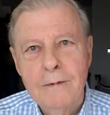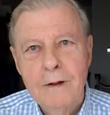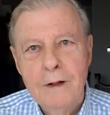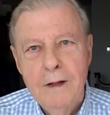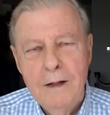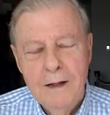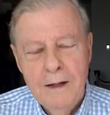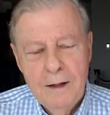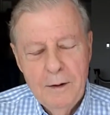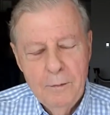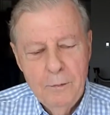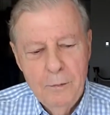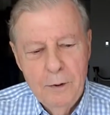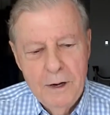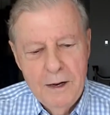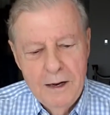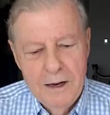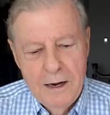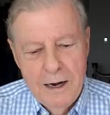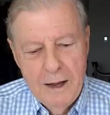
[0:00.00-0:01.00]
That's nice.
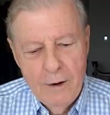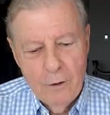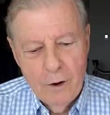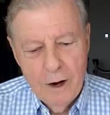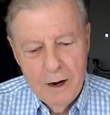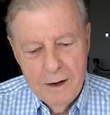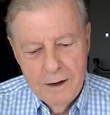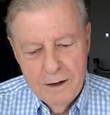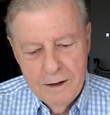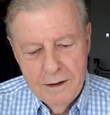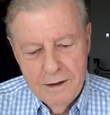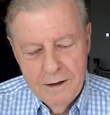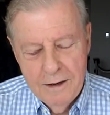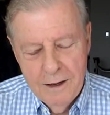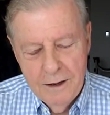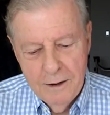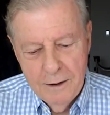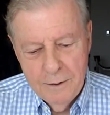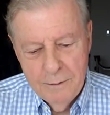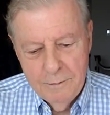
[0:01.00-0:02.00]
But at any rate,
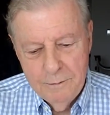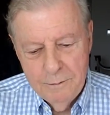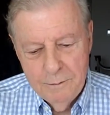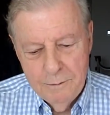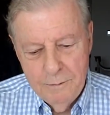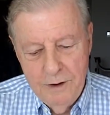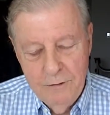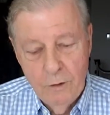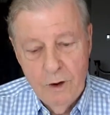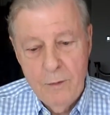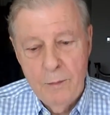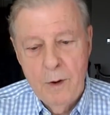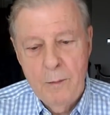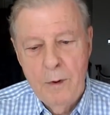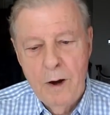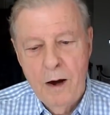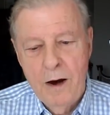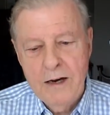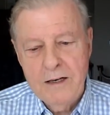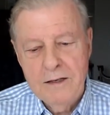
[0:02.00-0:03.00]
um, we've only
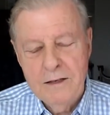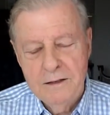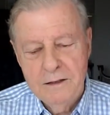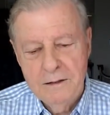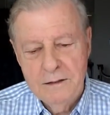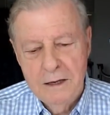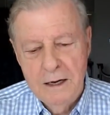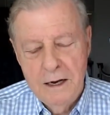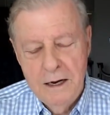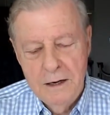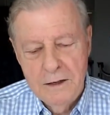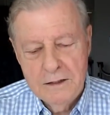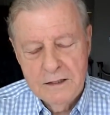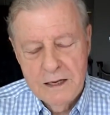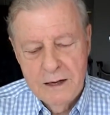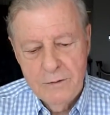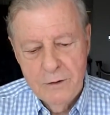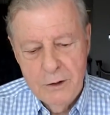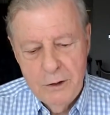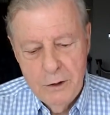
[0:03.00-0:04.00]
been married eight,
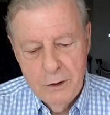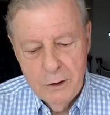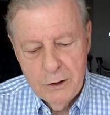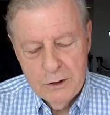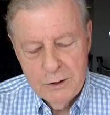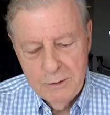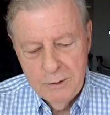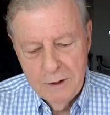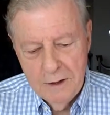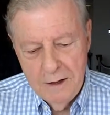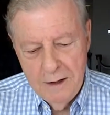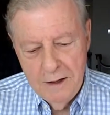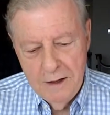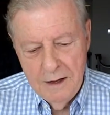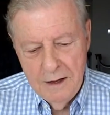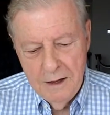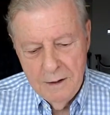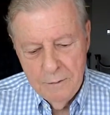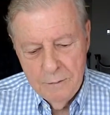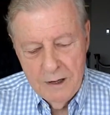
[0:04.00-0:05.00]
seven years.
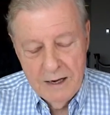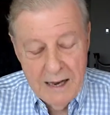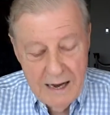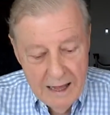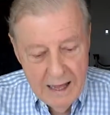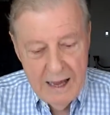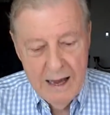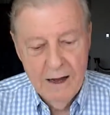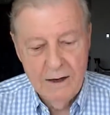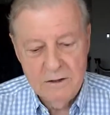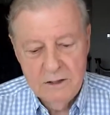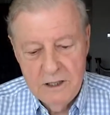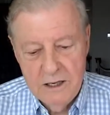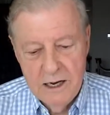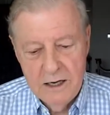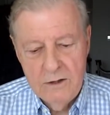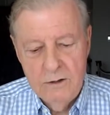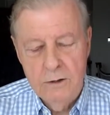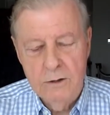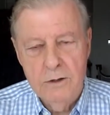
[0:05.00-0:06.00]
But anyhow,
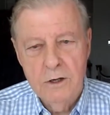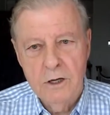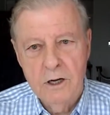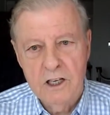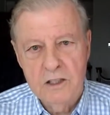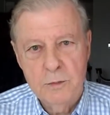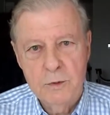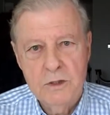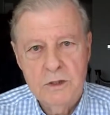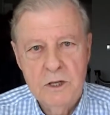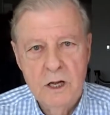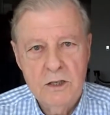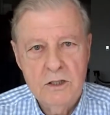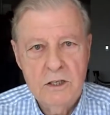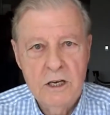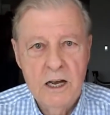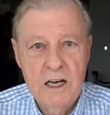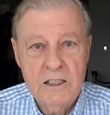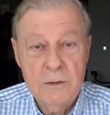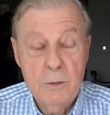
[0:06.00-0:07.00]
she had two good husbands. Now
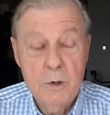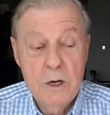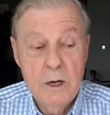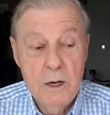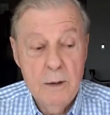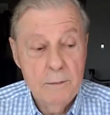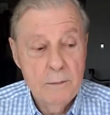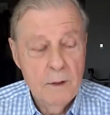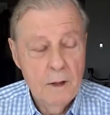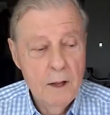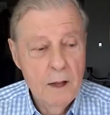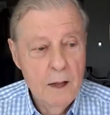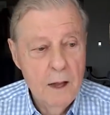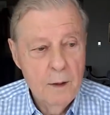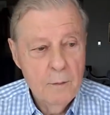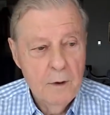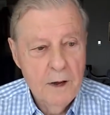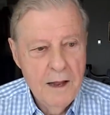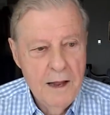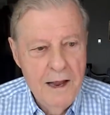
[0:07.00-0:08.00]
she has me.
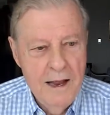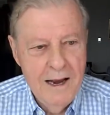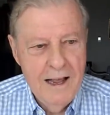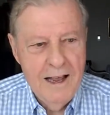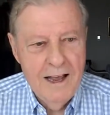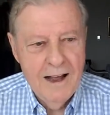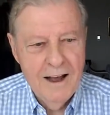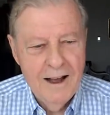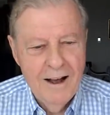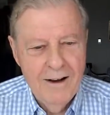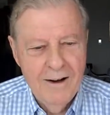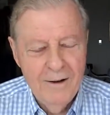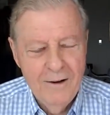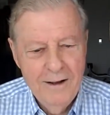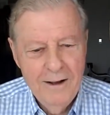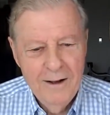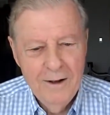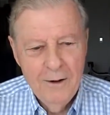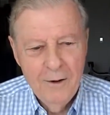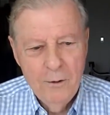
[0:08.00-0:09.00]
But
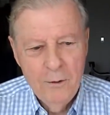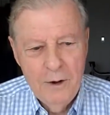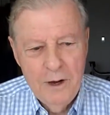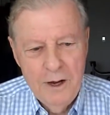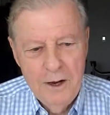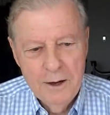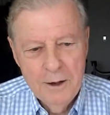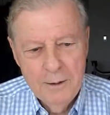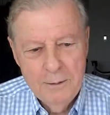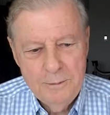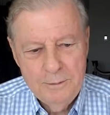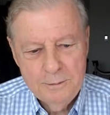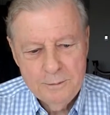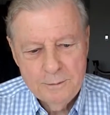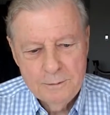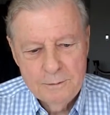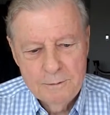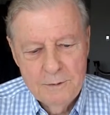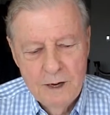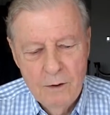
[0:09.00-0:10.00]
anyhow, we, um,
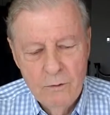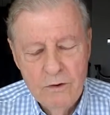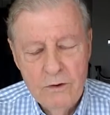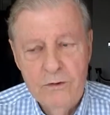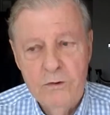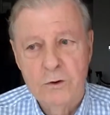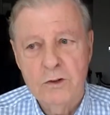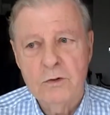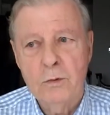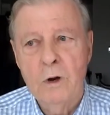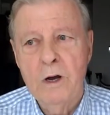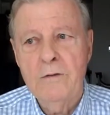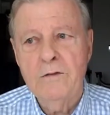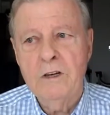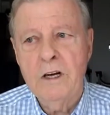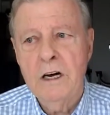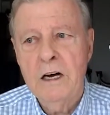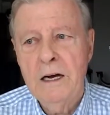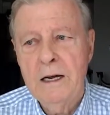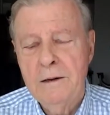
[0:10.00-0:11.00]
my first
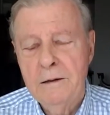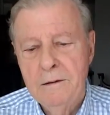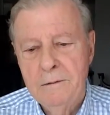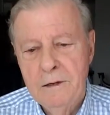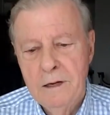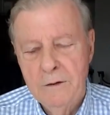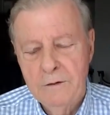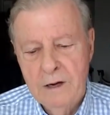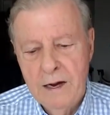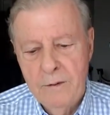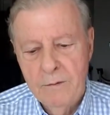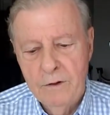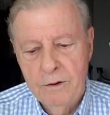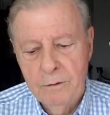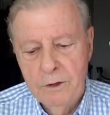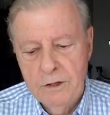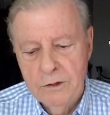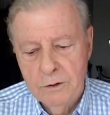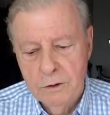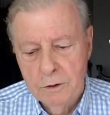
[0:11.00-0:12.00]
wife died after having
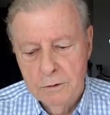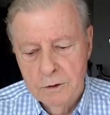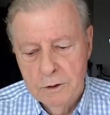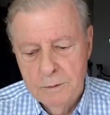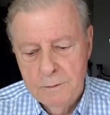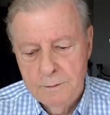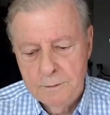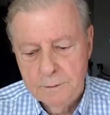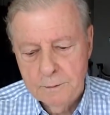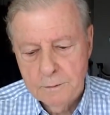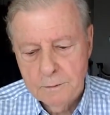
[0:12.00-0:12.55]
three children.